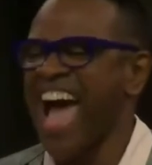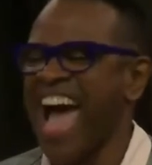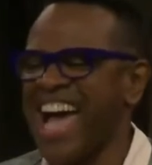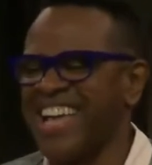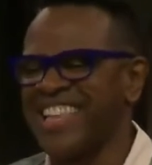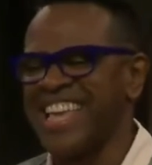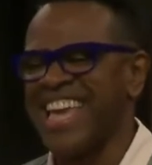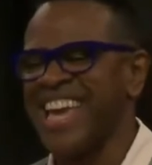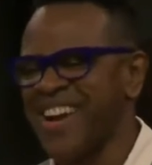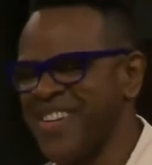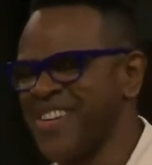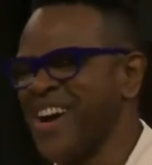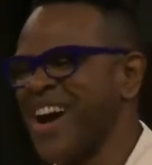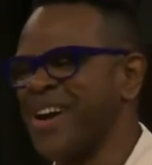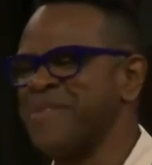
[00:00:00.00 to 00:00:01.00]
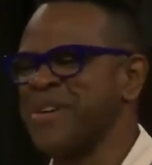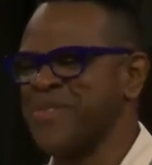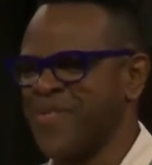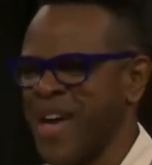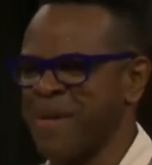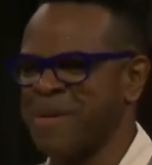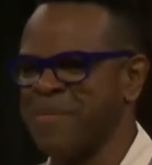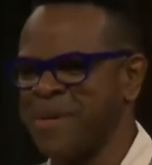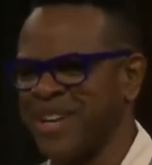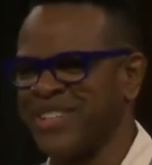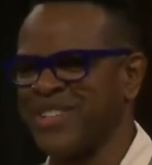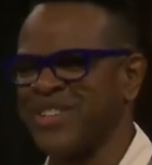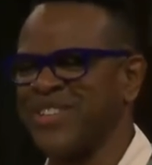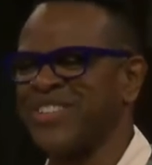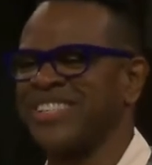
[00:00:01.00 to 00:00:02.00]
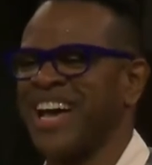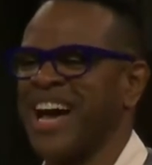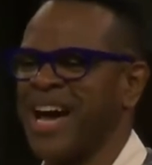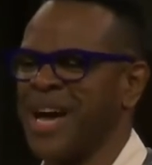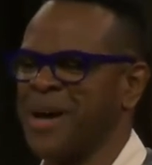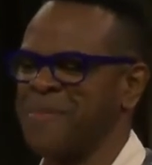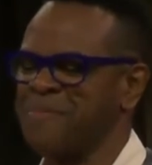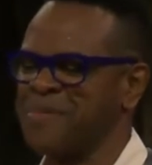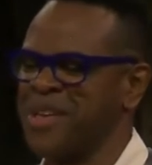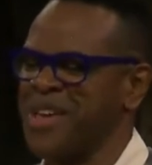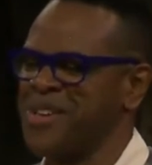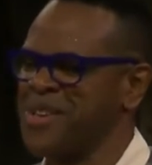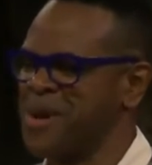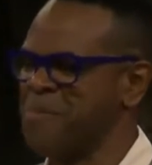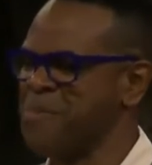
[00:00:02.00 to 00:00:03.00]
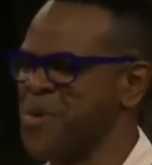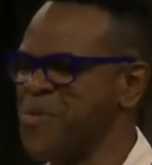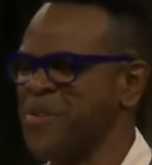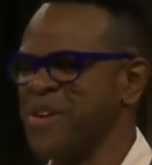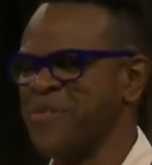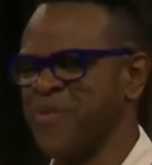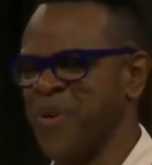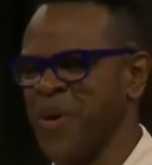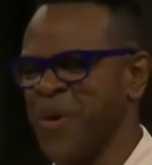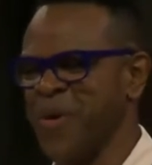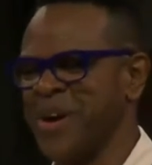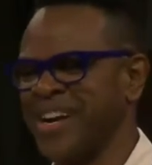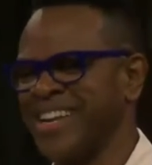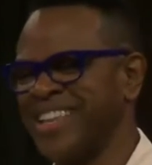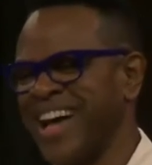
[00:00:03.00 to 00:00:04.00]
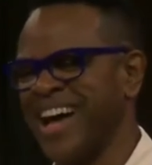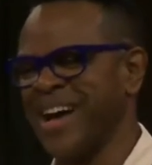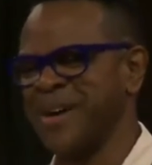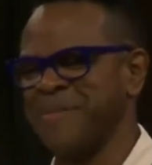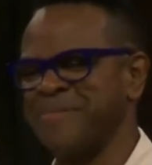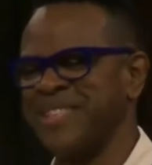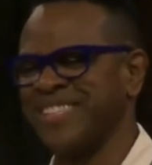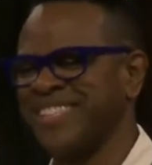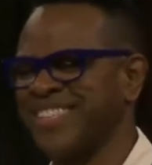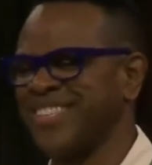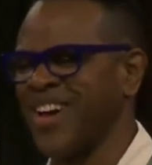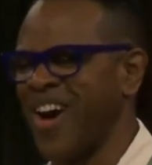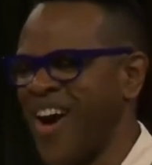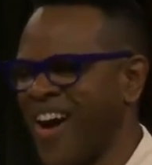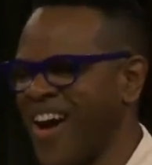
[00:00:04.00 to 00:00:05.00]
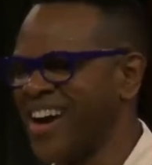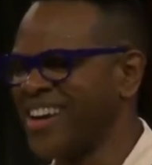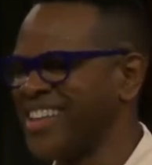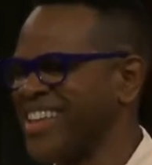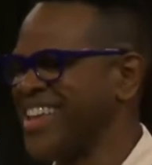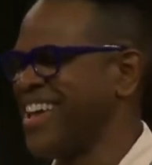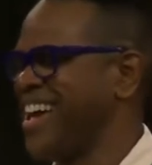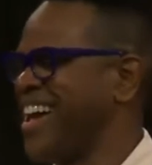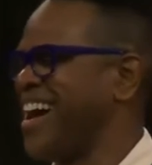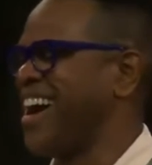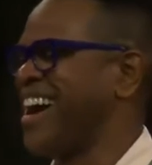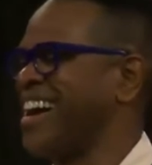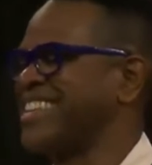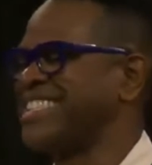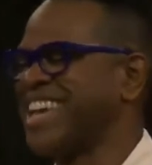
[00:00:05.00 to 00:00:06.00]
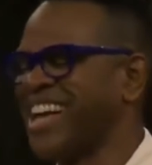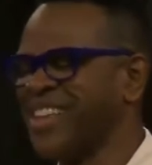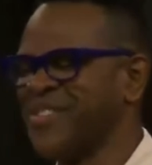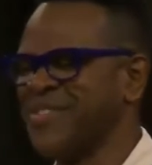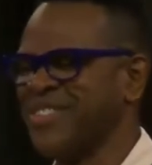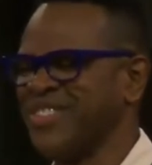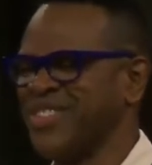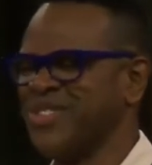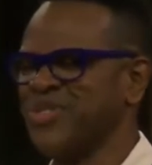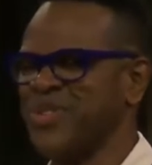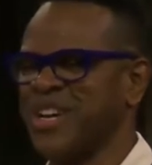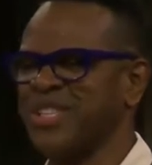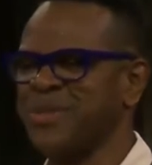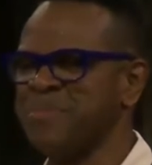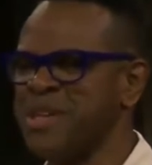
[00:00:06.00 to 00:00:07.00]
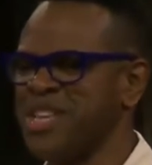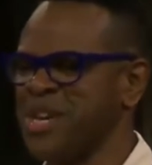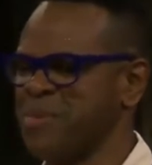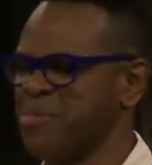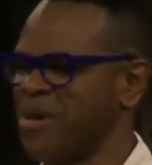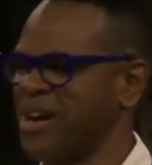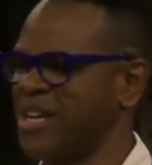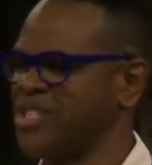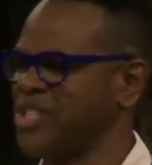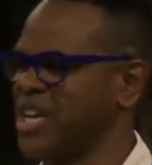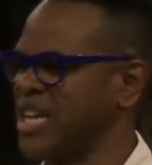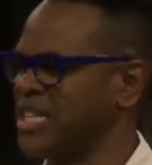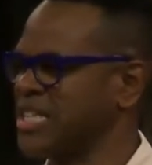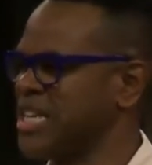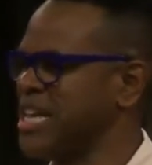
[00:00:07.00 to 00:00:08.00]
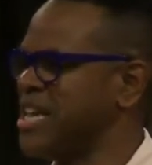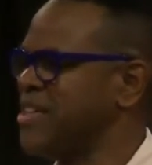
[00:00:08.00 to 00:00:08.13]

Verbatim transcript: And here we are with Family Pictures, um, you know, moving forward. Um, this is an art, uh, television, transmedia project